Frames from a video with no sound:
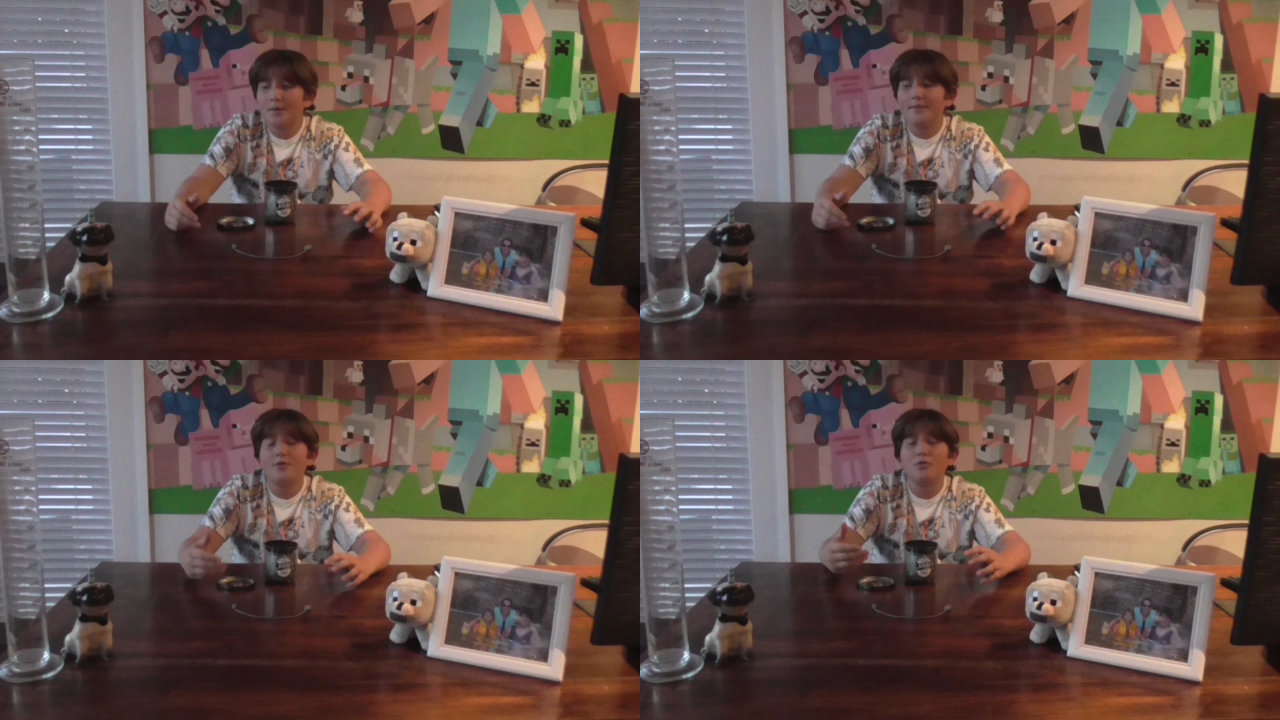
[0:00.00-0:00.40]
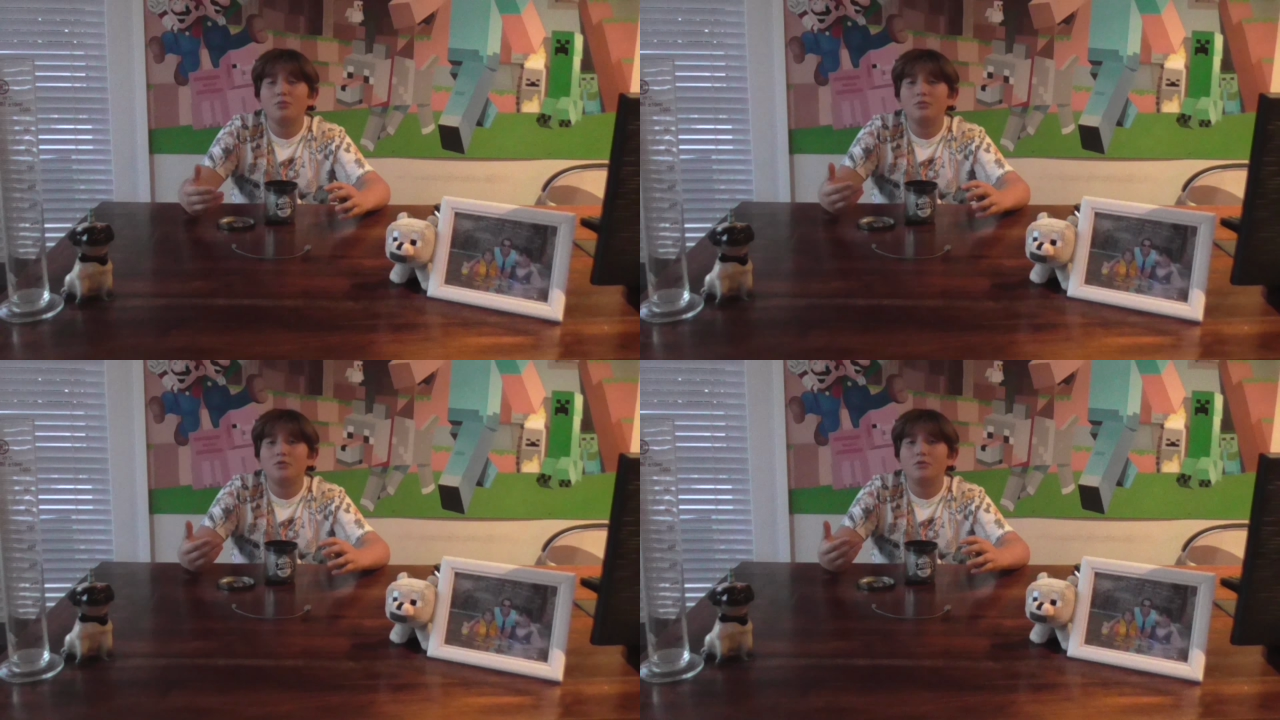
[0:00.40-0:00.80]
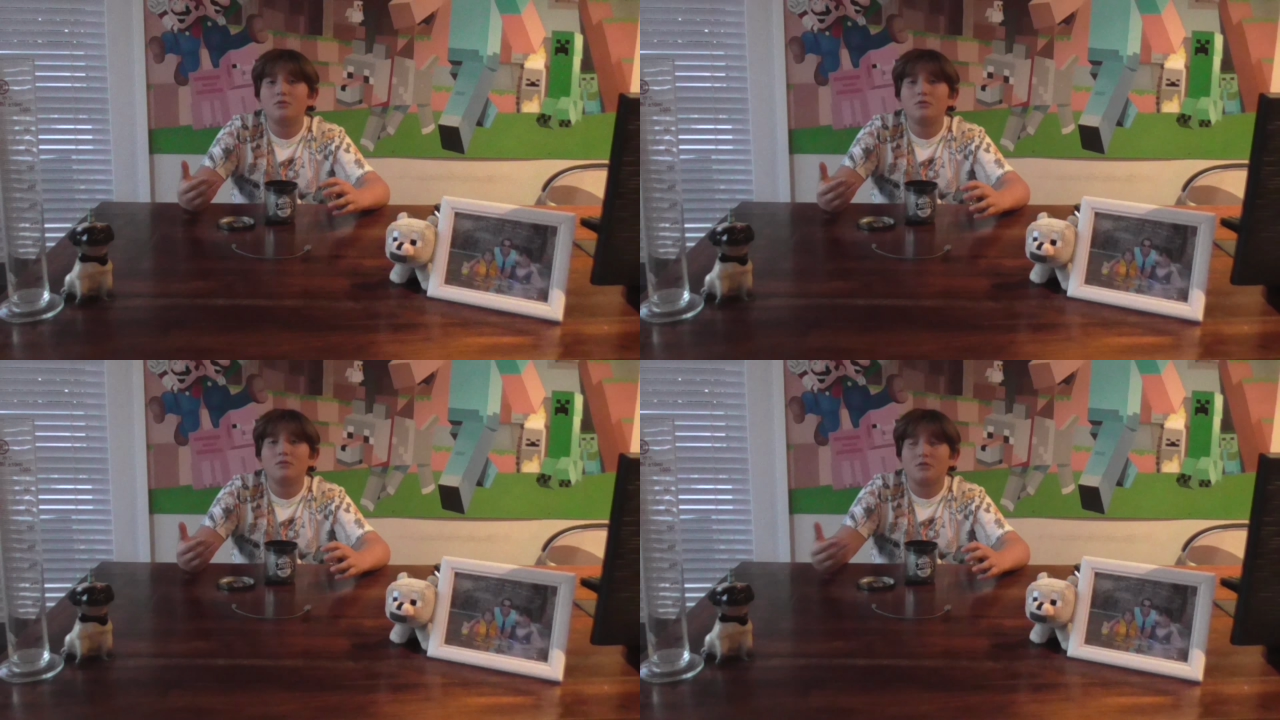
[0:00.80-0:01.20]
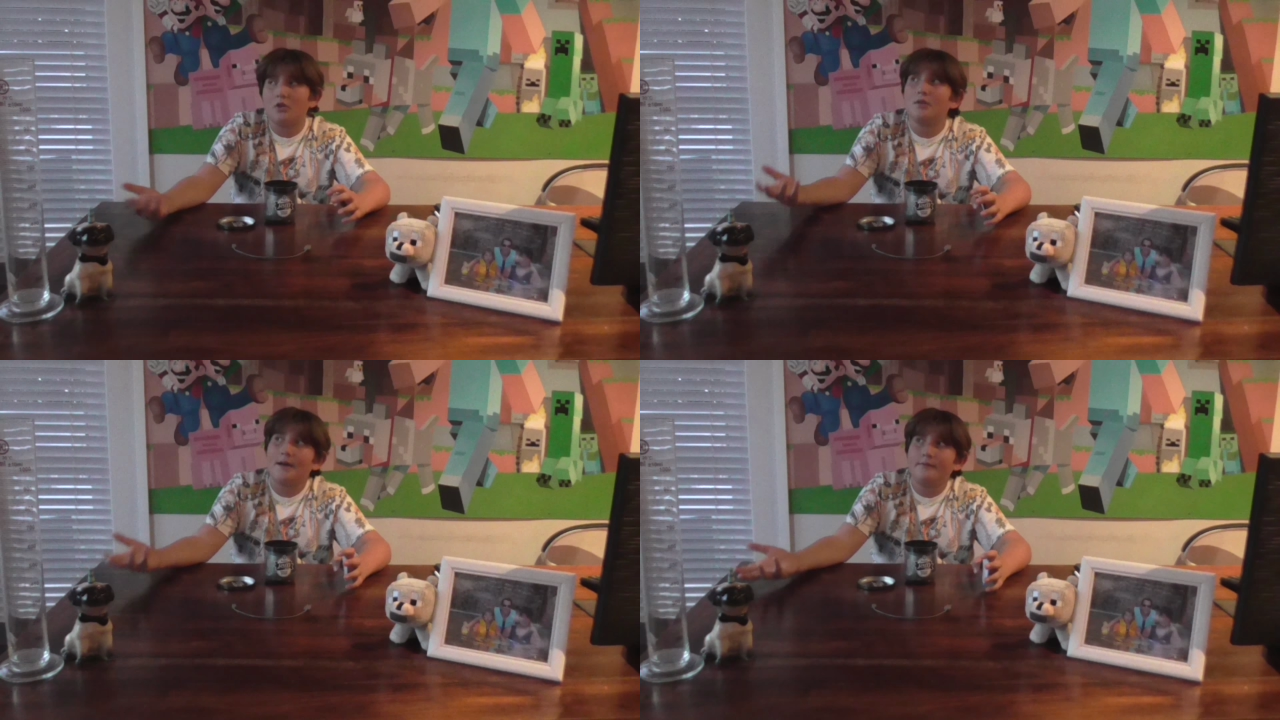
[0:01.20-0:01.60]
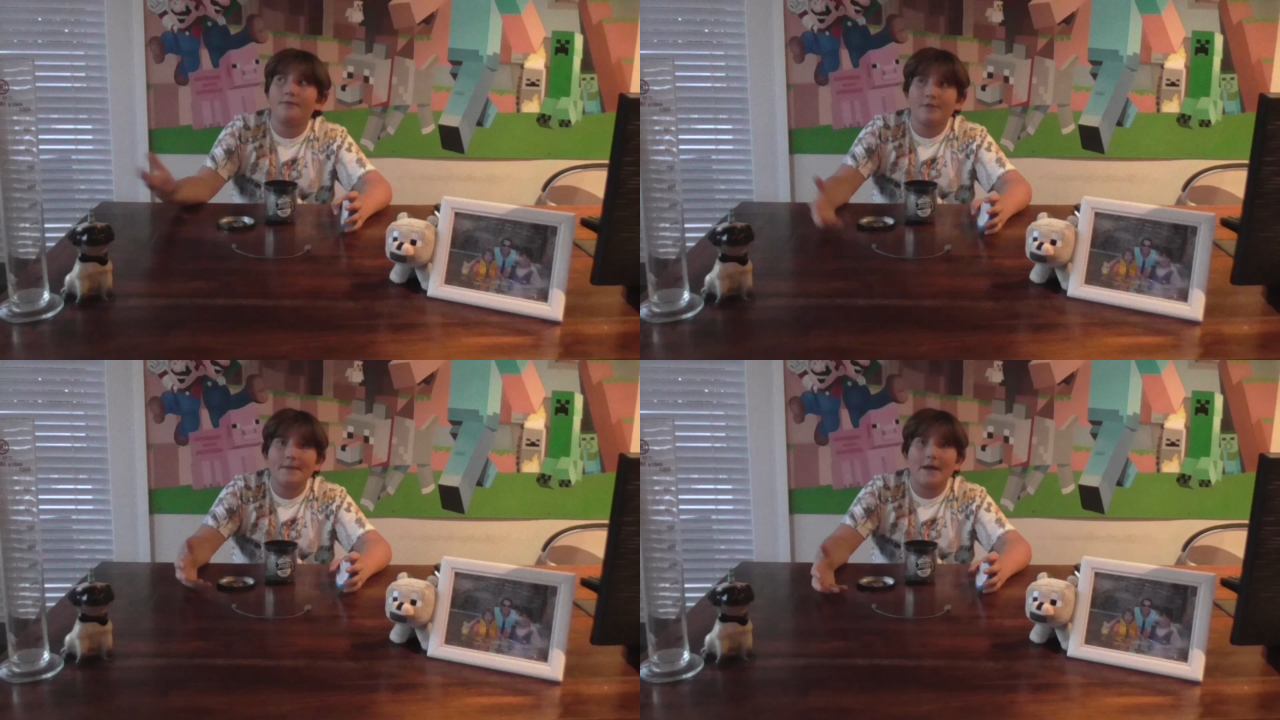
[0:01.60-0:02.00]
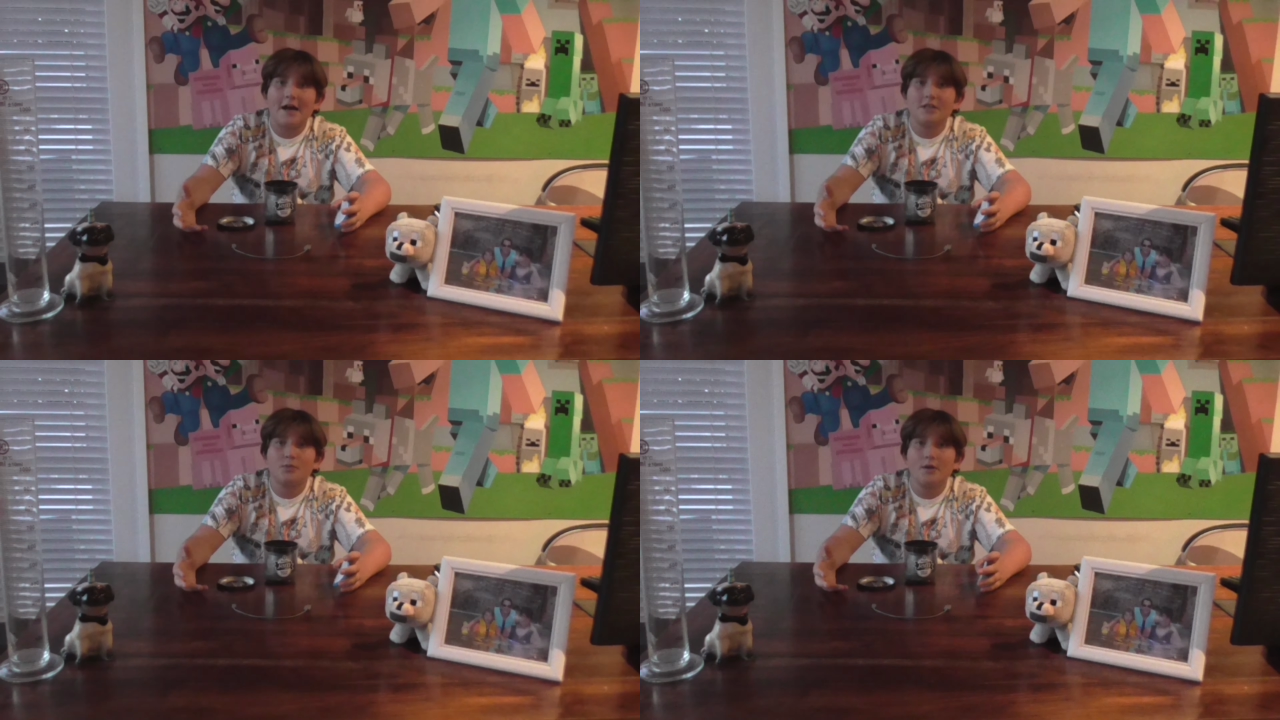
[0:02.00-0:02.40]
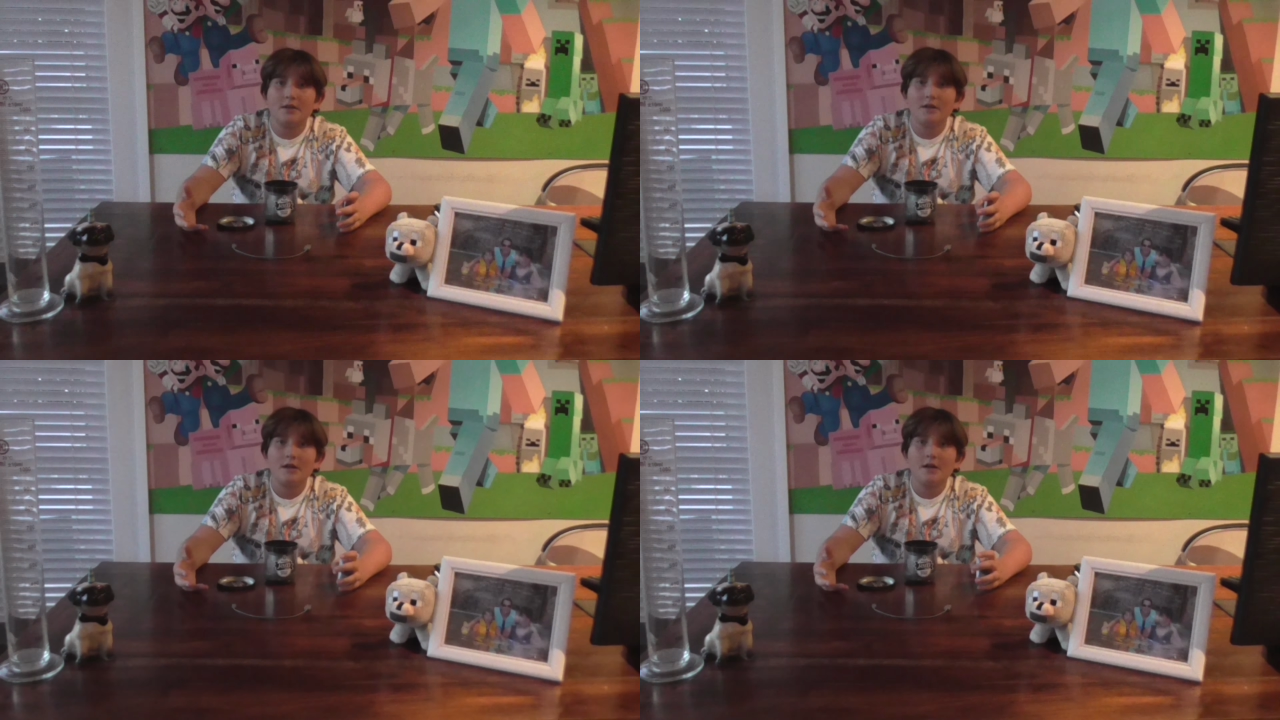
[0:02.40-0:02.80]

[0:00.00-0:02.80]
But if you don't have a friend that has one,